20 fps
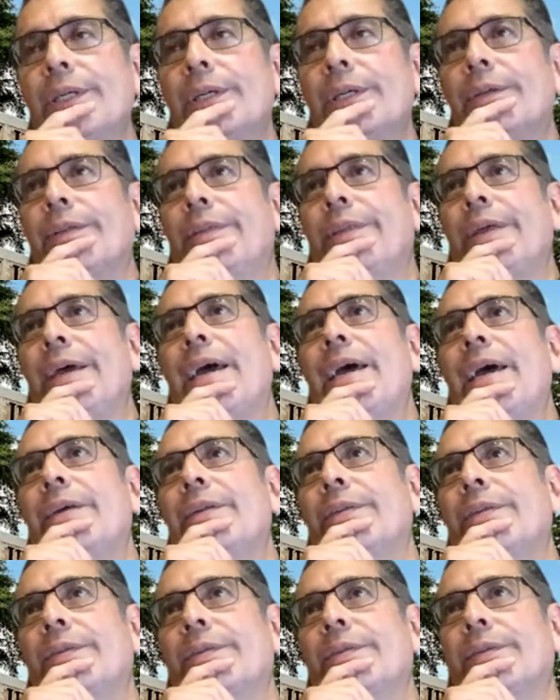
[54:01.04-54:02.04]
that
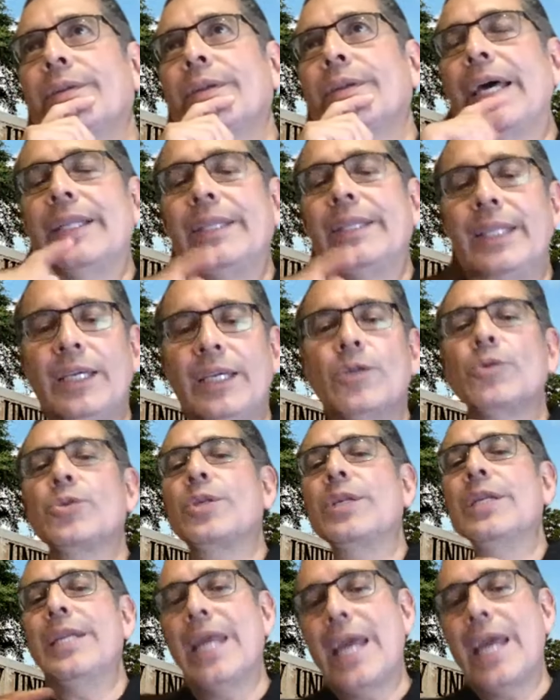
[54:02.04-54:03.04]
Latinos
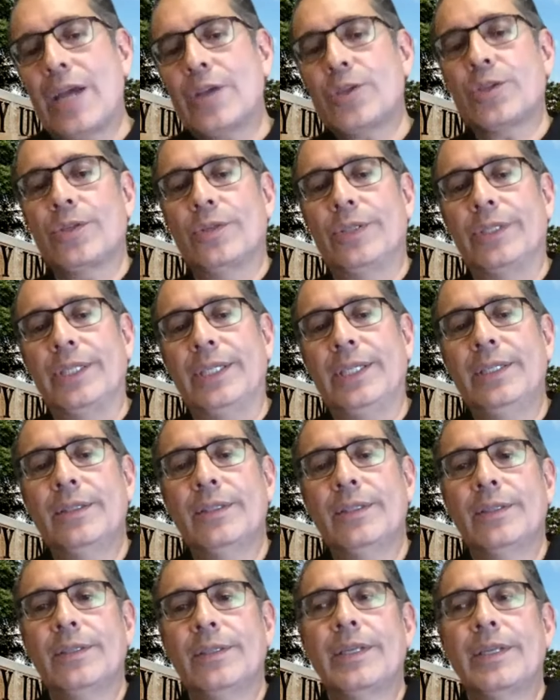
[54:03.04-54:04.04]
nationally,
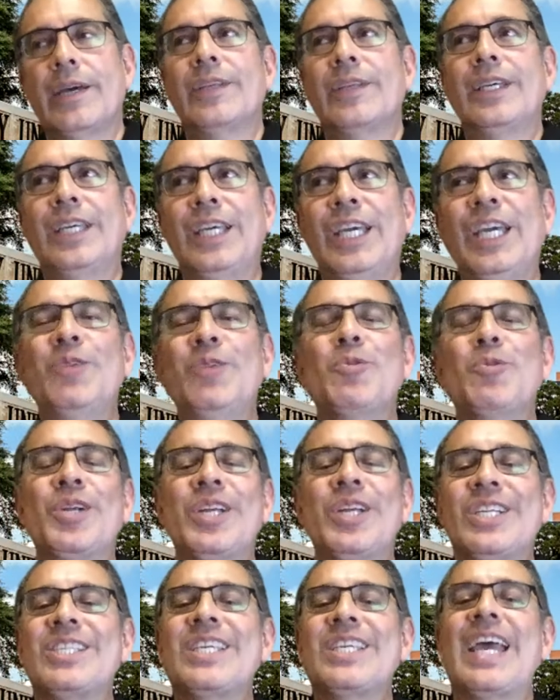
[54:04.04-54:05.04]
now the key word
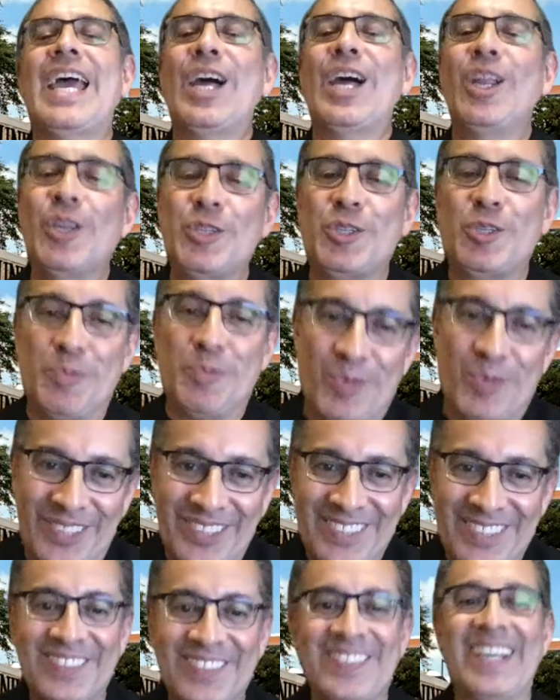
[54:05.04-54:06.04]
is
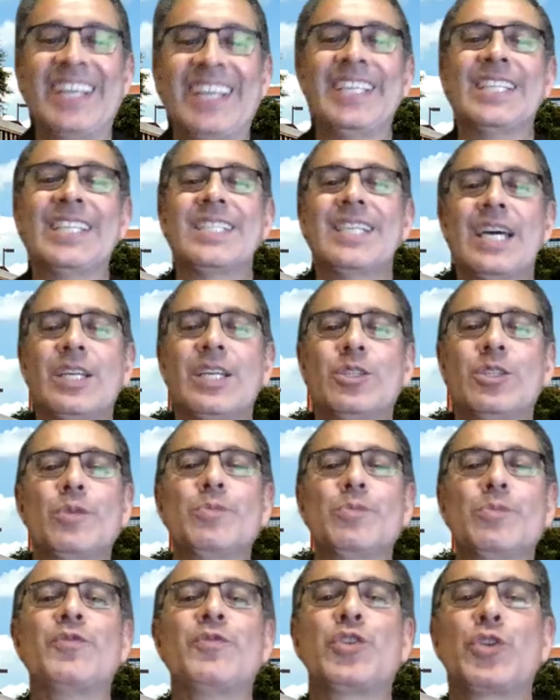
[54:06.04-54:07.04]
eligible, right? It's not in
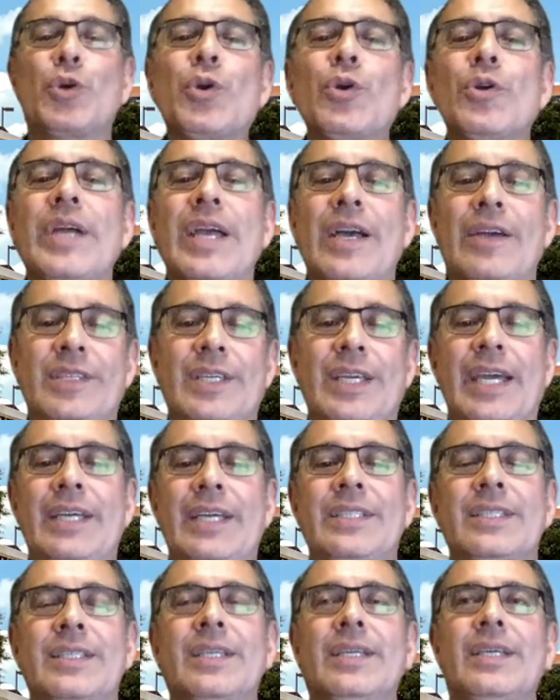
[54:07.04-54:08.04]
terms of turnout
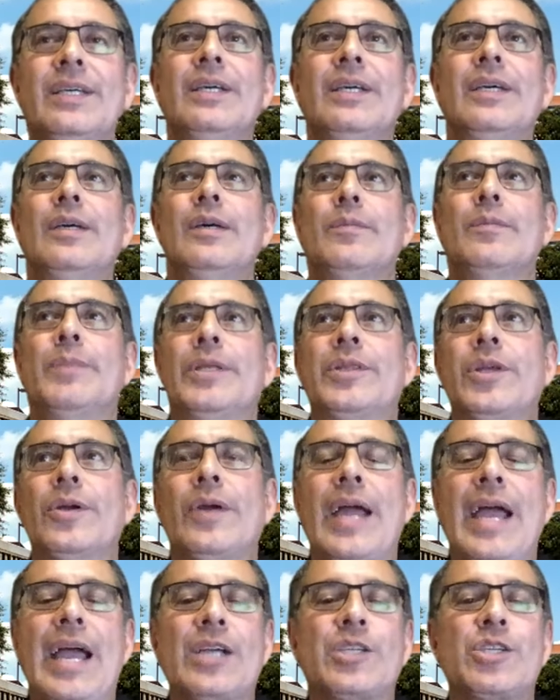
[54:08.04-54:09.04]
yet, but there
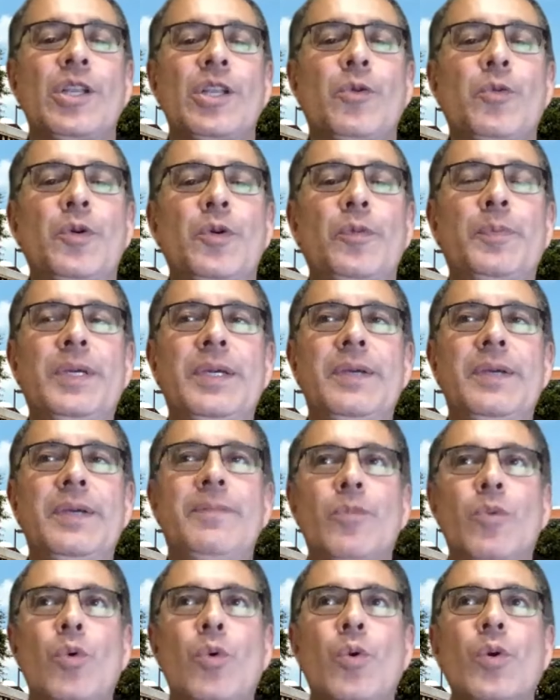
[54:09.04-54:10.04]
actually will be
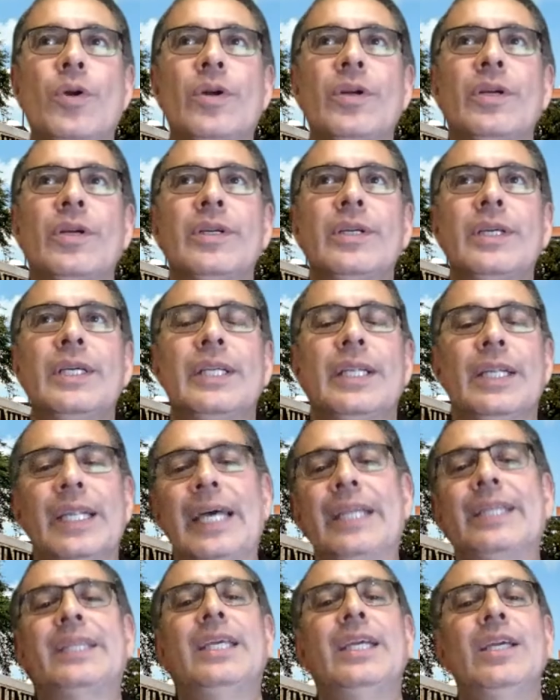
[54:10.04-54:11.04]
more
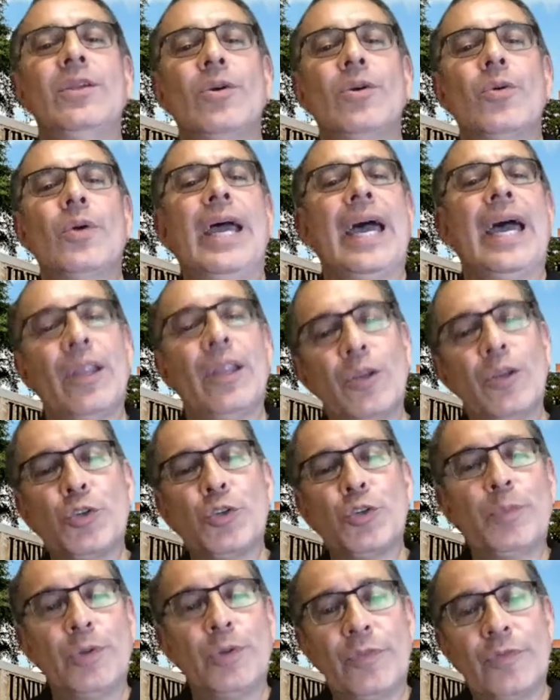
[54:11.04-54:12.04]
Latino
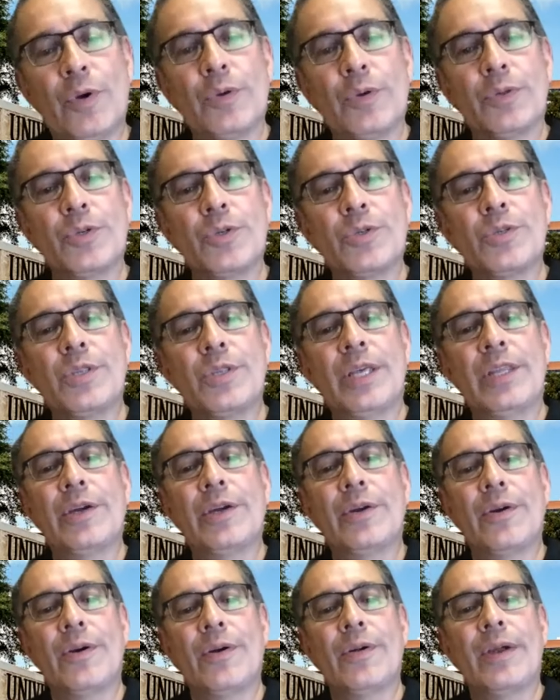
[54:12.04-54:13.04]
eligible voters than
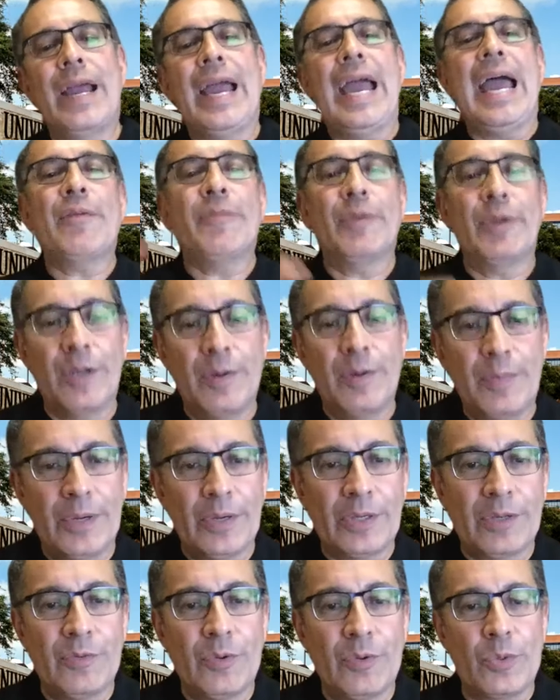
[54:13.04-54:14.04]
there are African
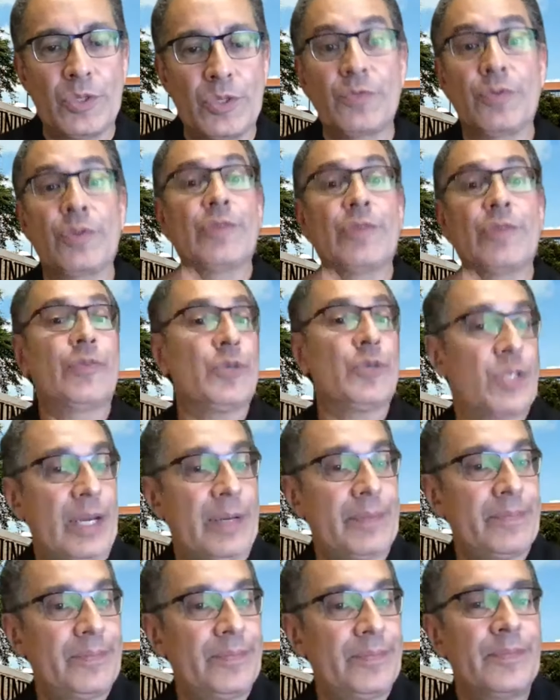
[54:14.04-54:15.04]
American voters for the first
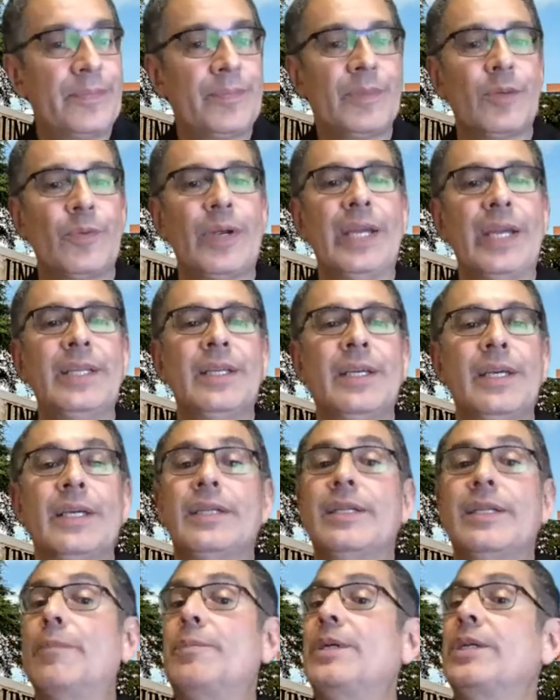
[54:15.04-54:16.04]
time, right?
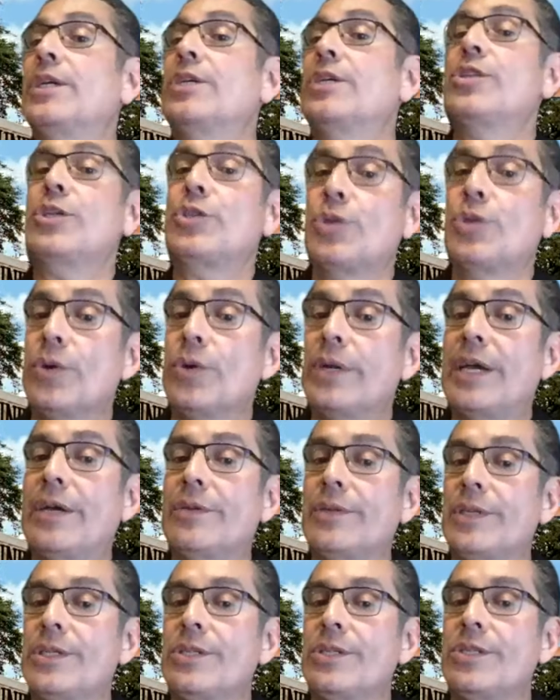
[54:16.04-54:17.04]
Now, because the
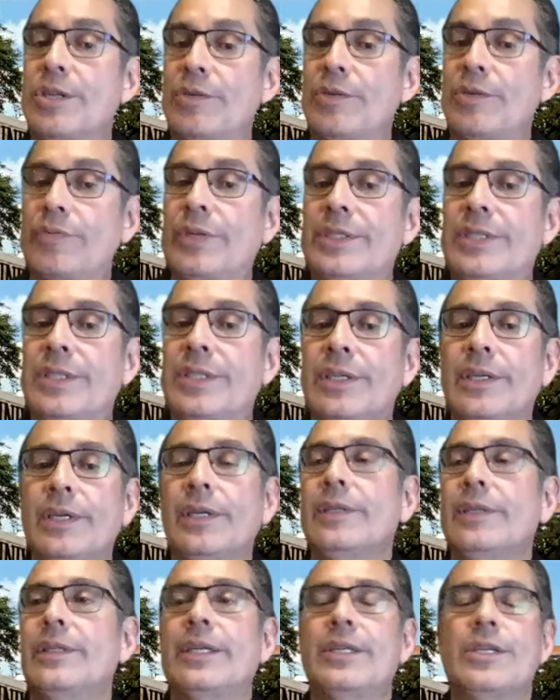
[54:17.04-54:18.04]
turnout is different,
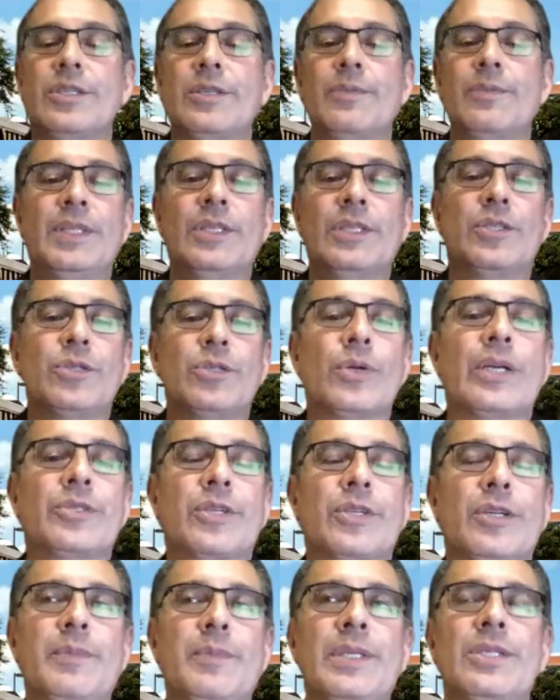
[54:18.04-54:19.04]
that doesn't mean the turnout's
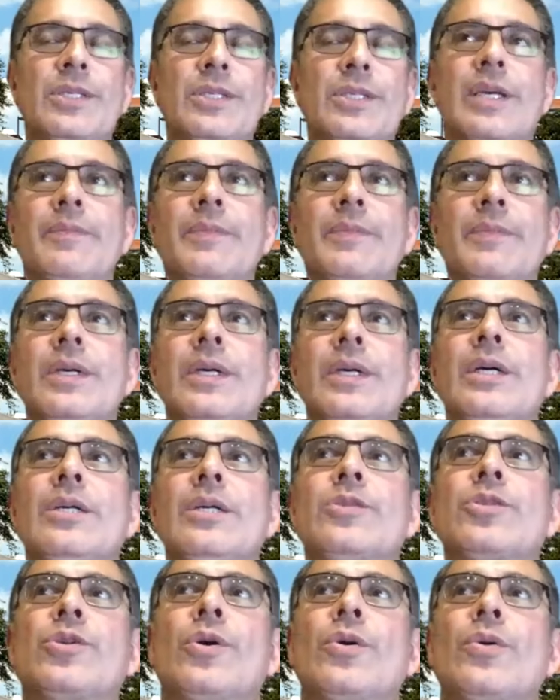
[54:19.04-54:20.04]
going to be the same.
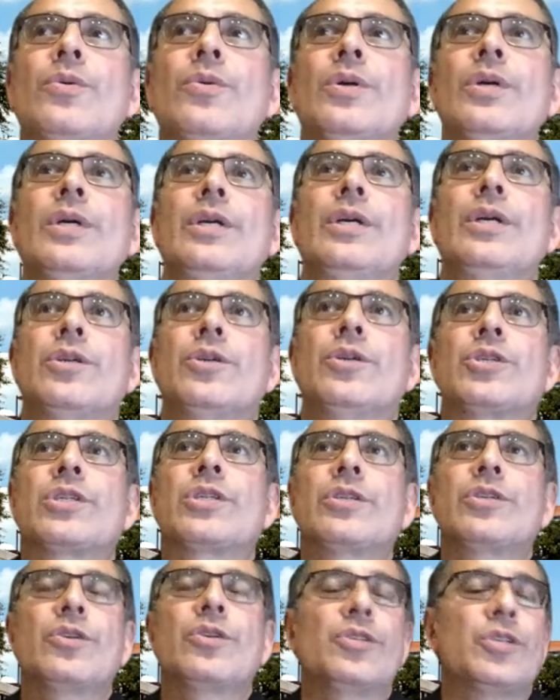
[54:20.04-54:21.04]
So you're,
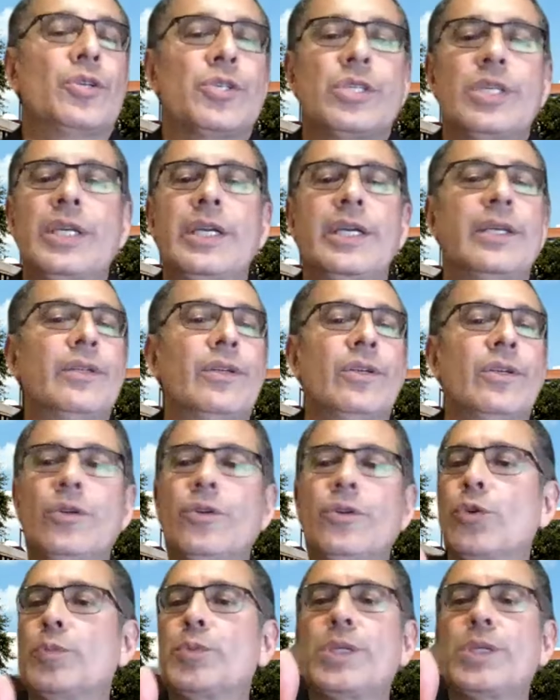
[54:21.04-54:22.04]
you're seeing
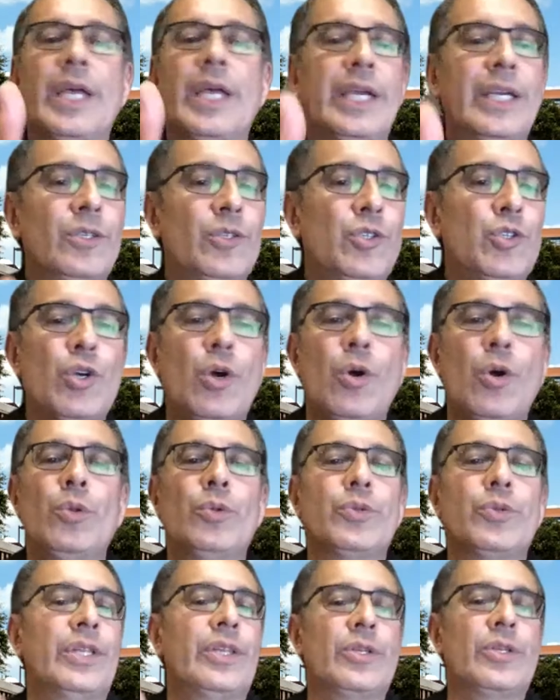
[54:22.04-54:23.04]
groups like
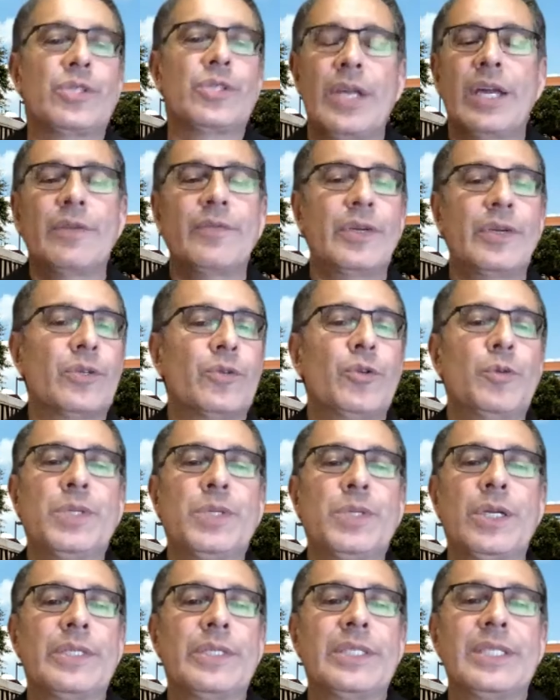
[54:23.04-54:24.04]
Jolt, and there's a lot of other groups
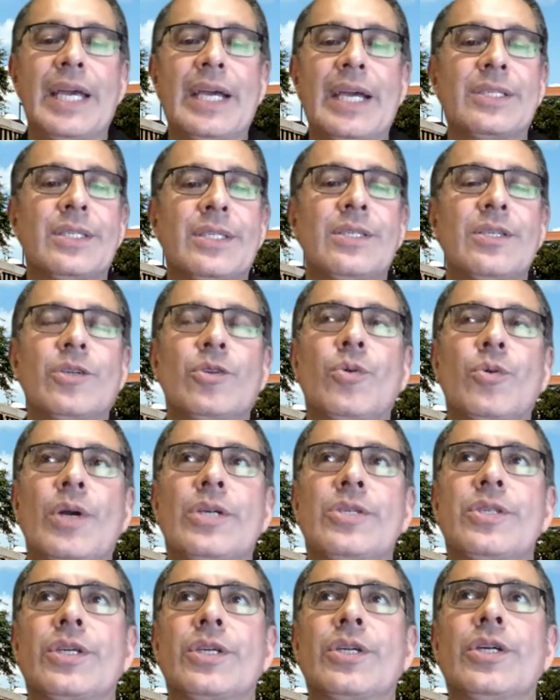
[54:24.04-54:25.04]
here in Texas and
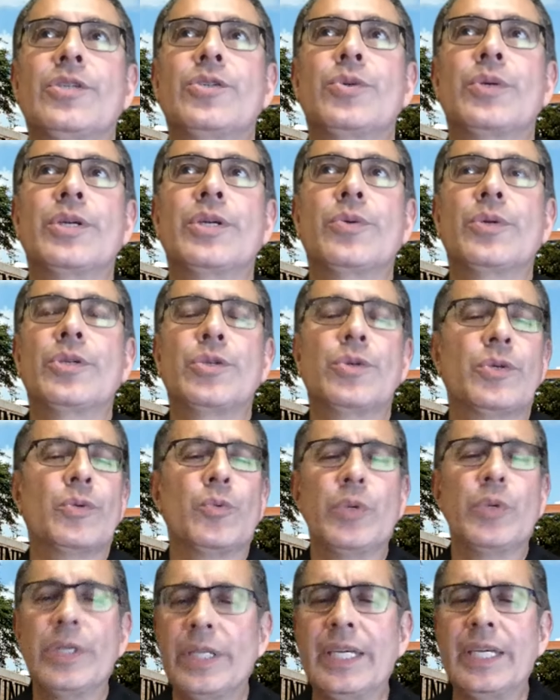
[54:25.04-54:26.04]
across the country who are doing
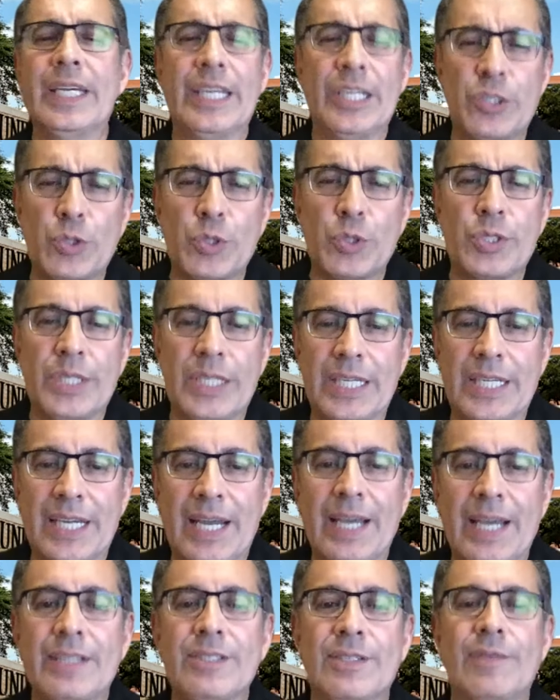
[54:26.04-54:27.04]
really interesting
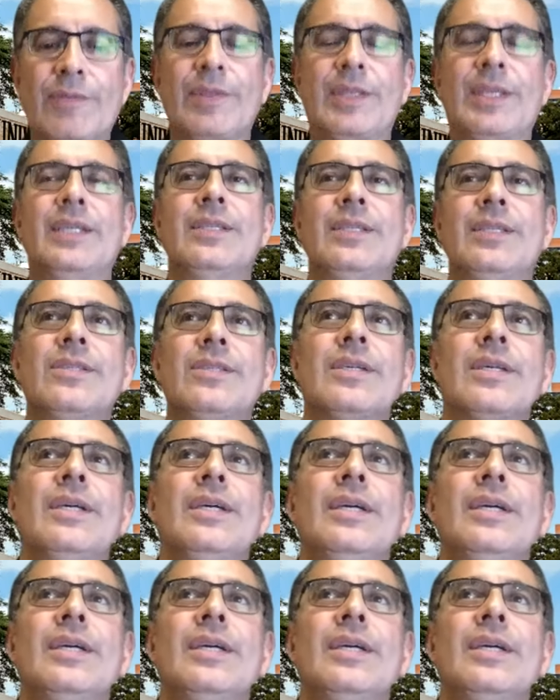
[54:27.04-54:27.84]
kinds of things.